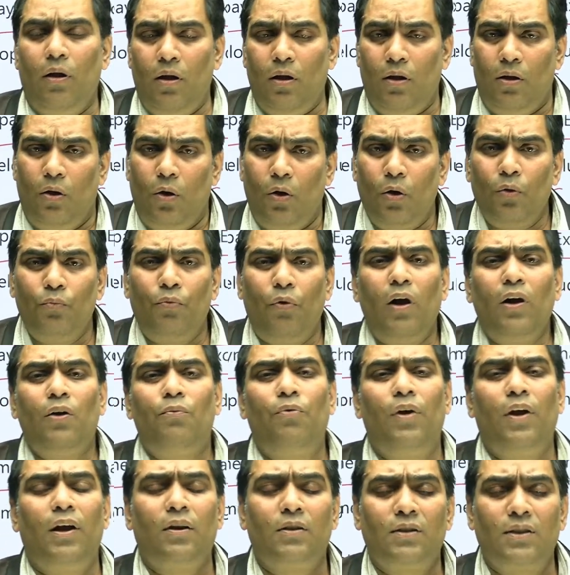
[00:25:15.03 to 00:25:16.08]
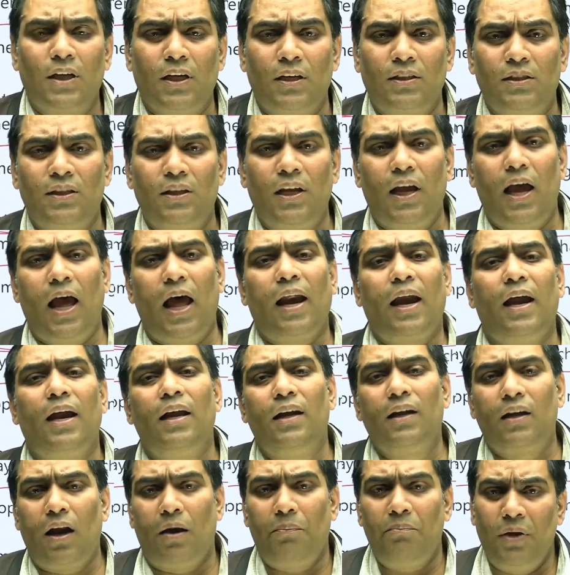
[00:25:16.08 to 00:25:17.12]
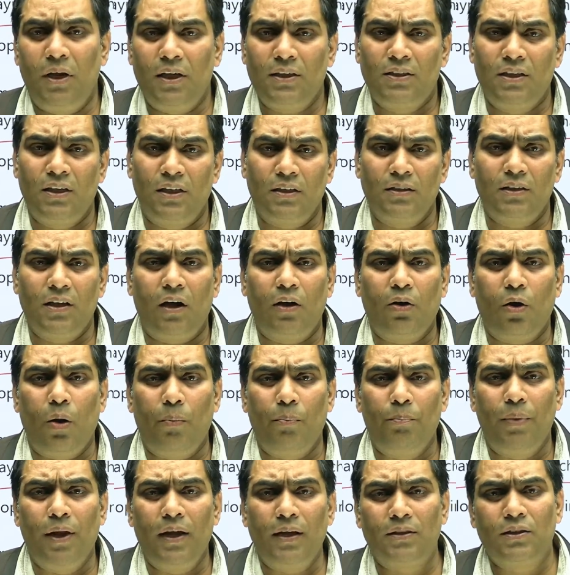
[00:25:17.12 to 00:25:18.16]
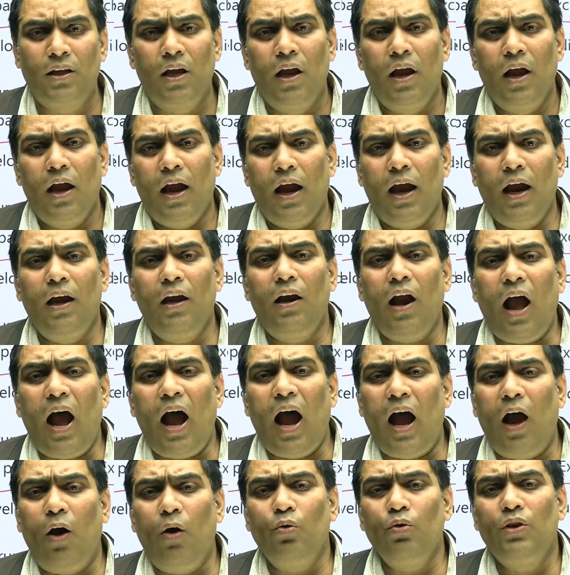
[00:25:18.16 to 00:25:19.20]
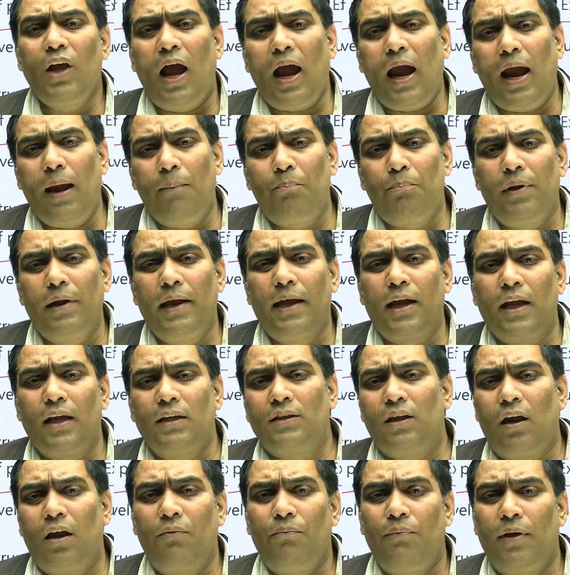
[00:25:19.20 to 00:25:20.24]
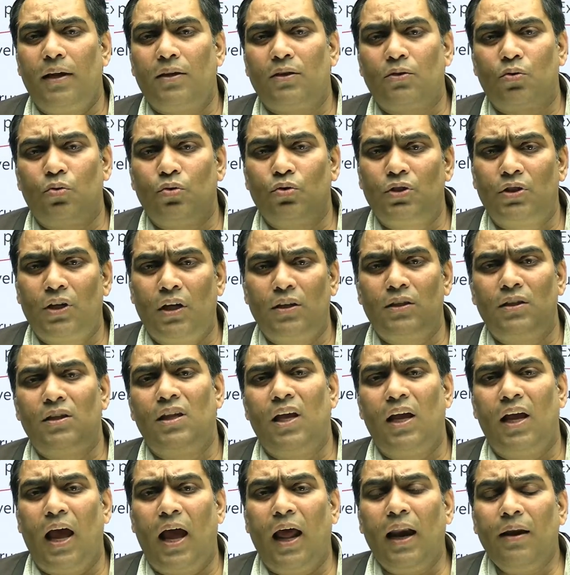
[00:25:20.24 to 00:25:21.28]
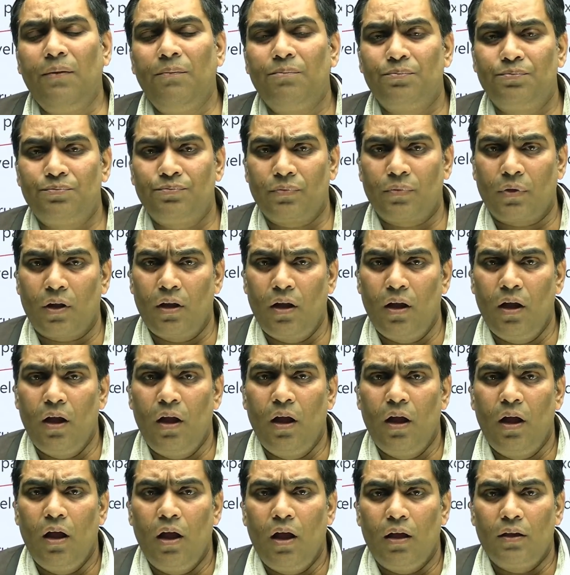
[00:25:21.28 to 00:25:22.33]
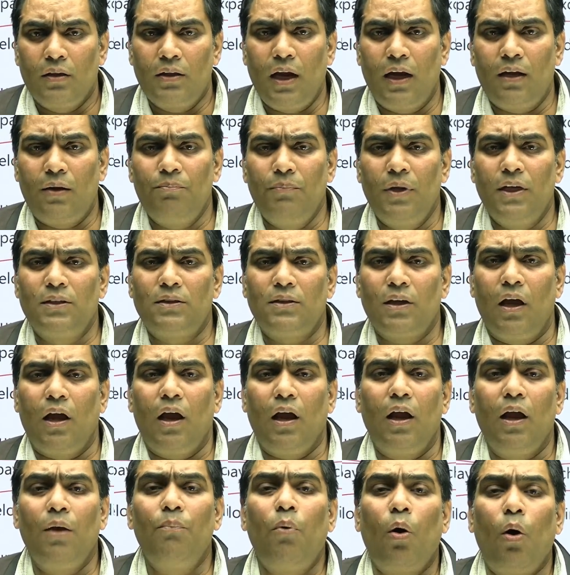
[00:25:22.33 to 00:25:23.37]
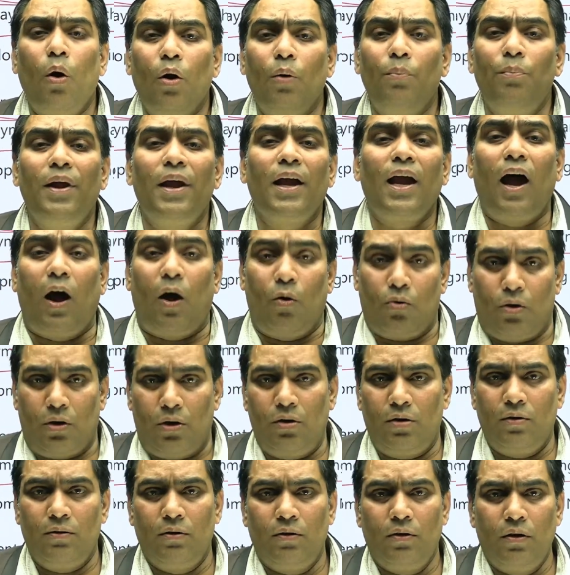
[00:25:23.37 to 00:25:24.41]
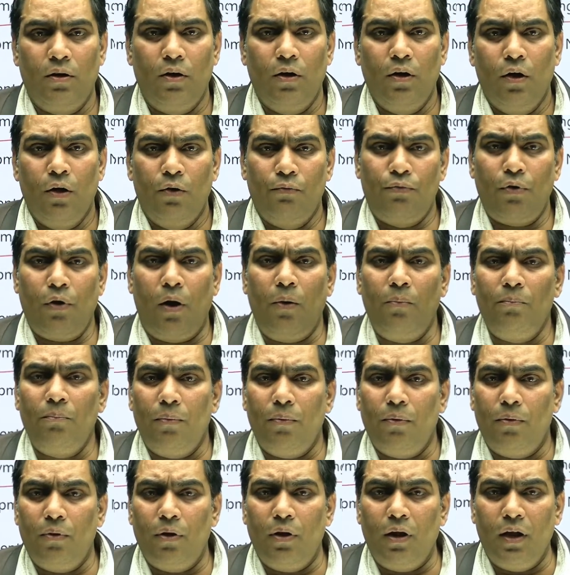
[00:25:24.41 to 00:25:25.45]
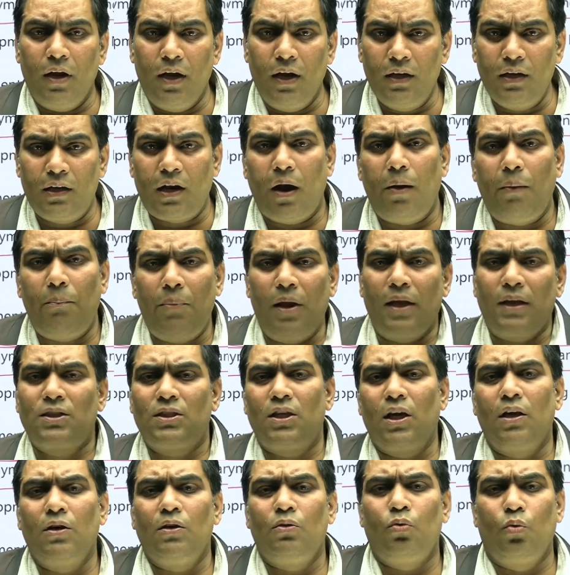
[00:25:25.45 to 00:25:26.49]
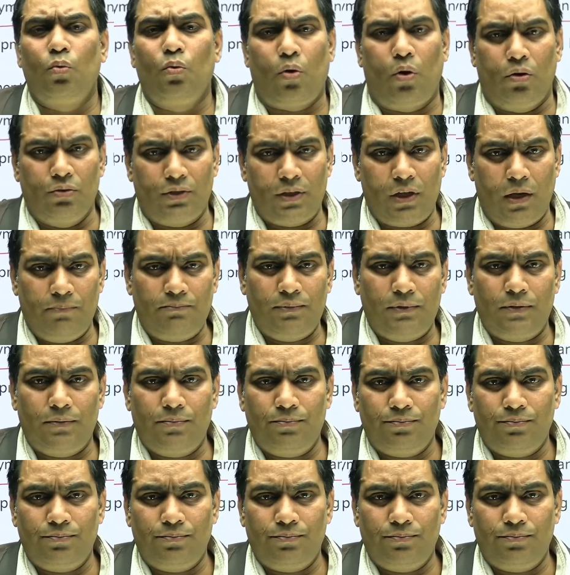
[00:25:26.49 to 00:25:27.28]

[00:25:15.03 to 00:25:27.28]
on what basis they are intermixing the topics, and how the application based questions they are, that means evolving out from intermixing two concepts.